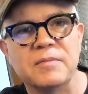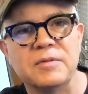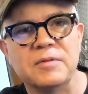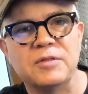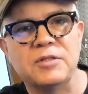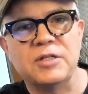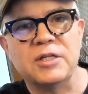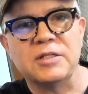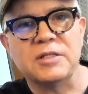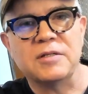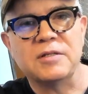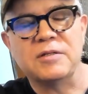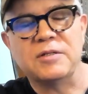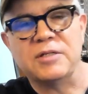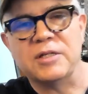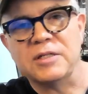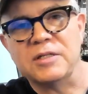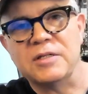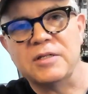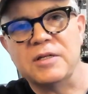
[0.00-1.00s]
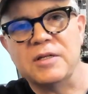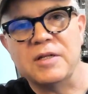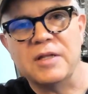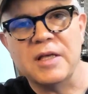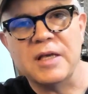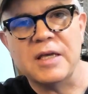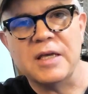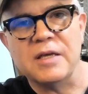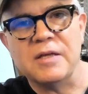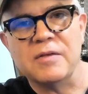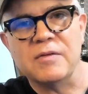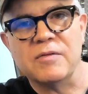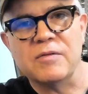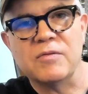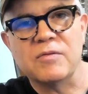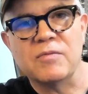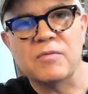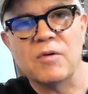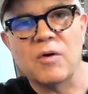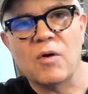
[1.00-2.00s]
just the
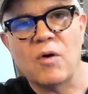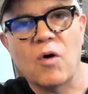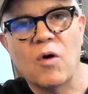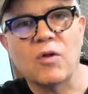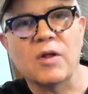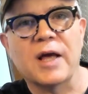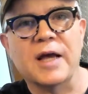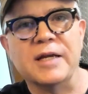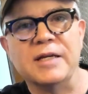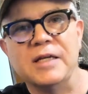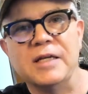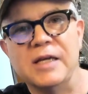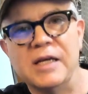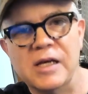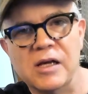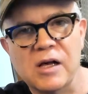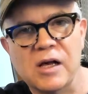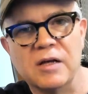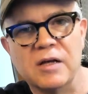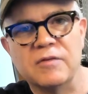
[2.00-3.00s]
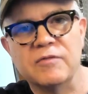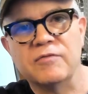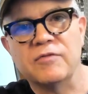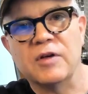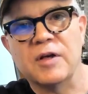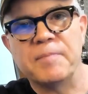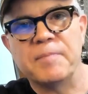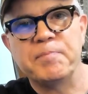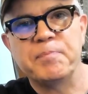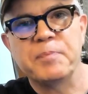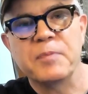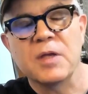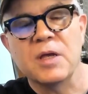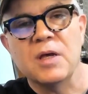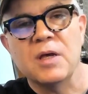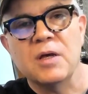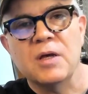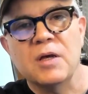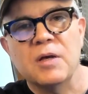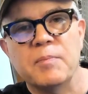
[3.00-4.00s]
whole idea of
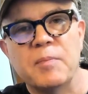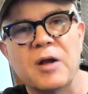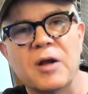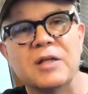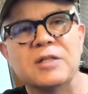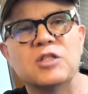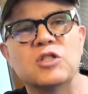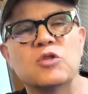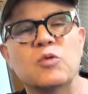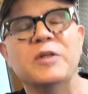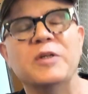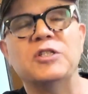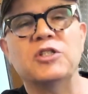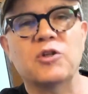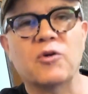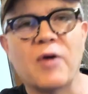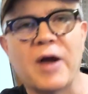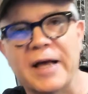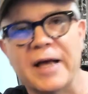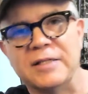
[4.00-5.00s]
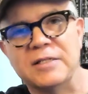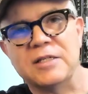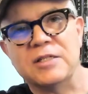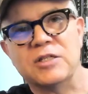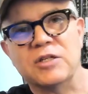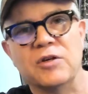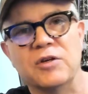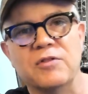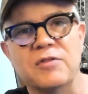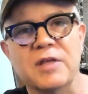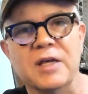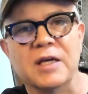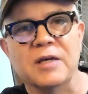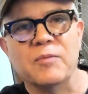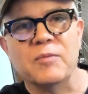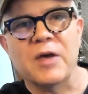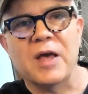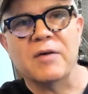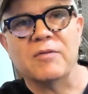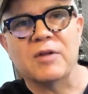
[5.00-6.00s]
apparently switchgrass is a good
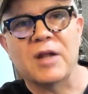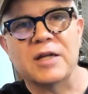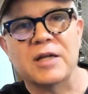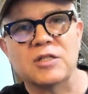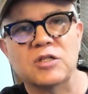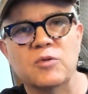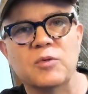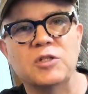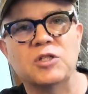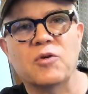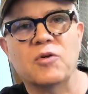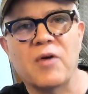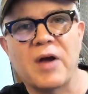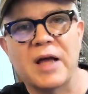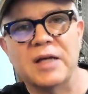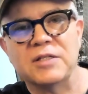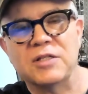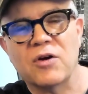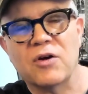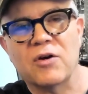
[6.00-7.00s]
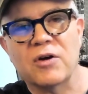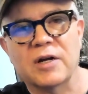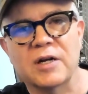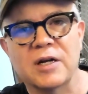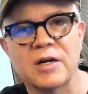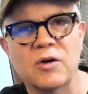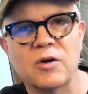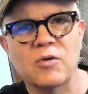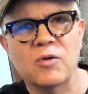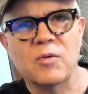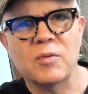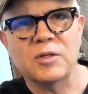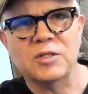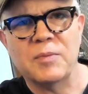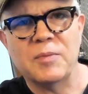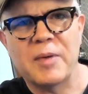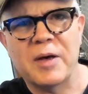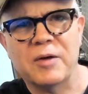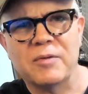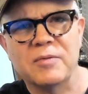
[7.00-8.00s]
thing. We have a lot of switchgrass in Oregon. I don't know
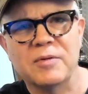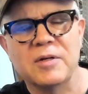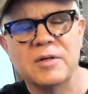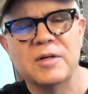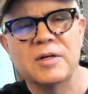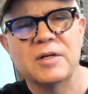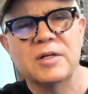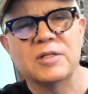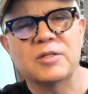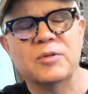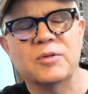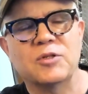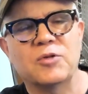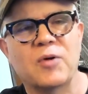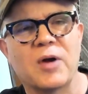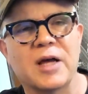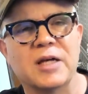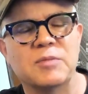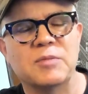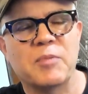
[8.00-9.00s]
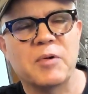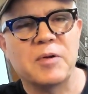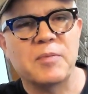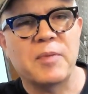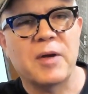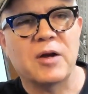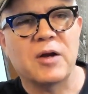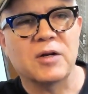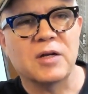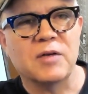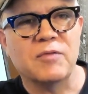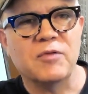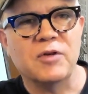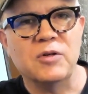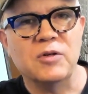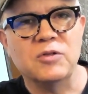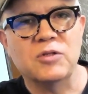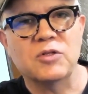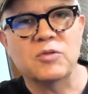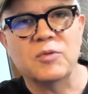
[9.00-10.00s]
much about switchgrass, but apparently if we
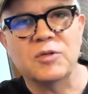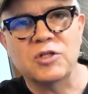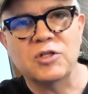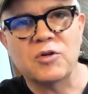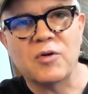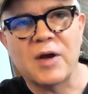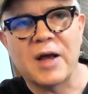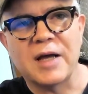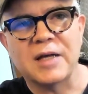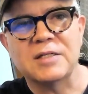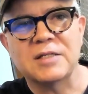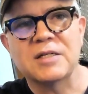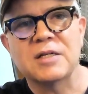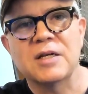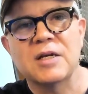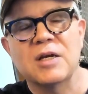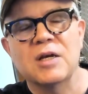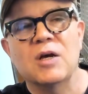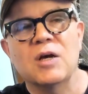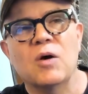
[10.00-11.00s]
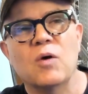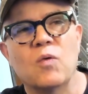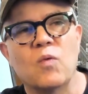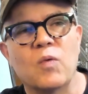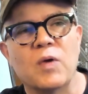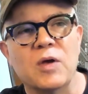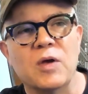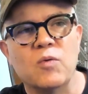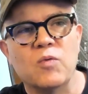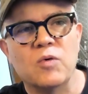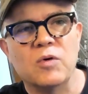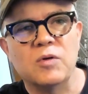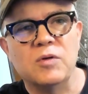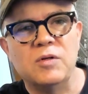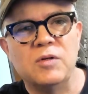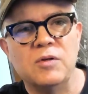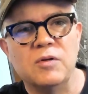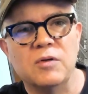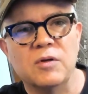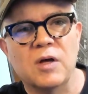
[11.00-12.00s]
use switchgrass, we
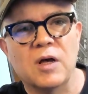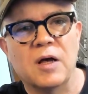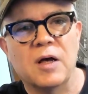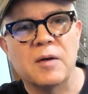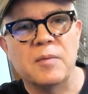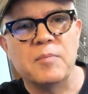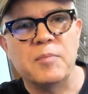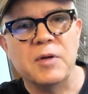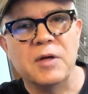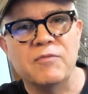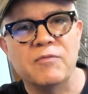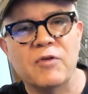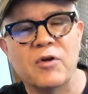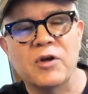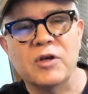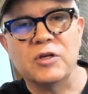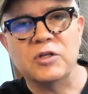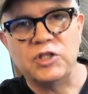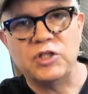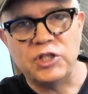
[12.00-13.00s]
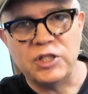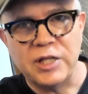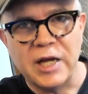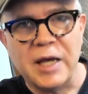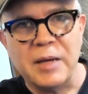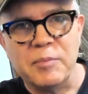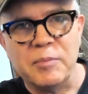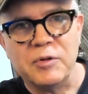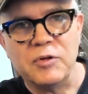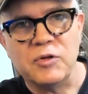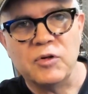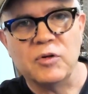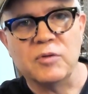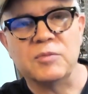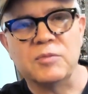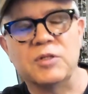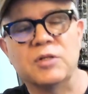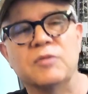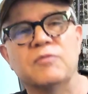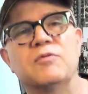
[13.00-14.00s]
would be in very good shape in
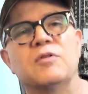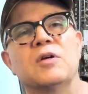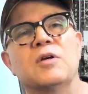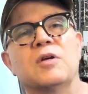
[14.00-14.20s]
terms of